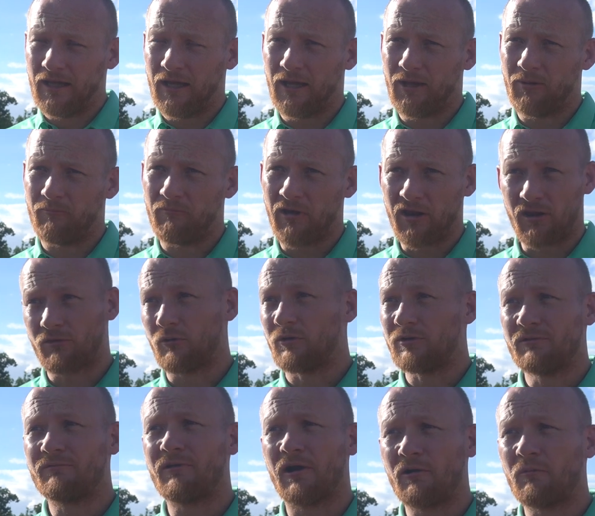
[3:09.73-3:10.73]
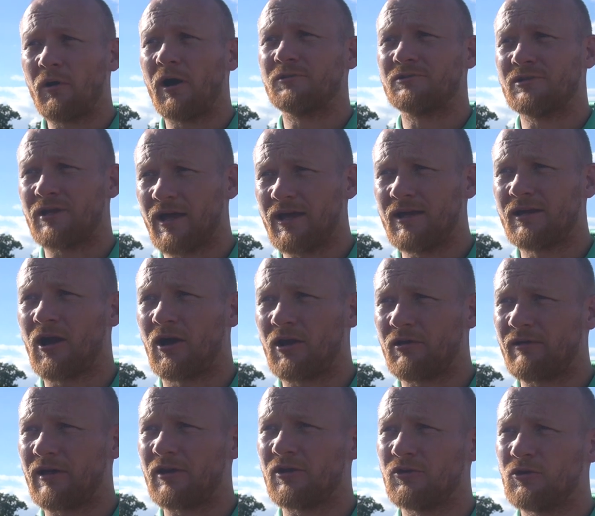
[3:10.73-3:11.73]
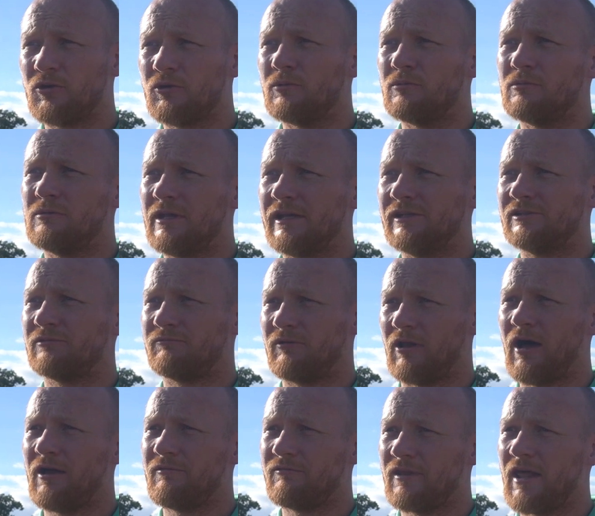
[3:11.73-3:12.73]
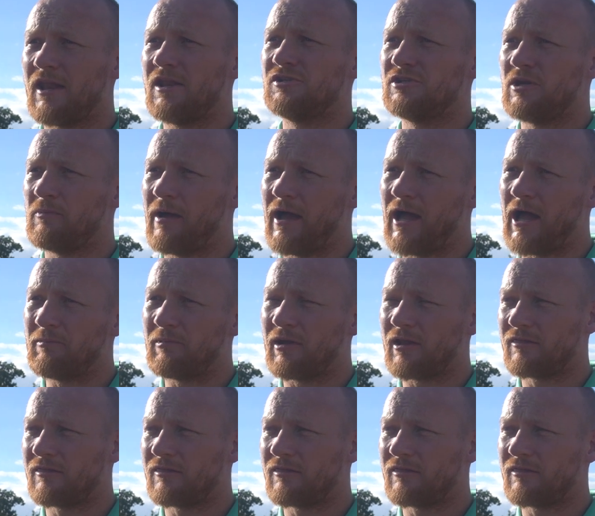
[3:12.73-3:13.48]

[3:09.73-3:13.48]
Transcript: And I thought he did very well today. He kind of had a new lease of life and energy about him,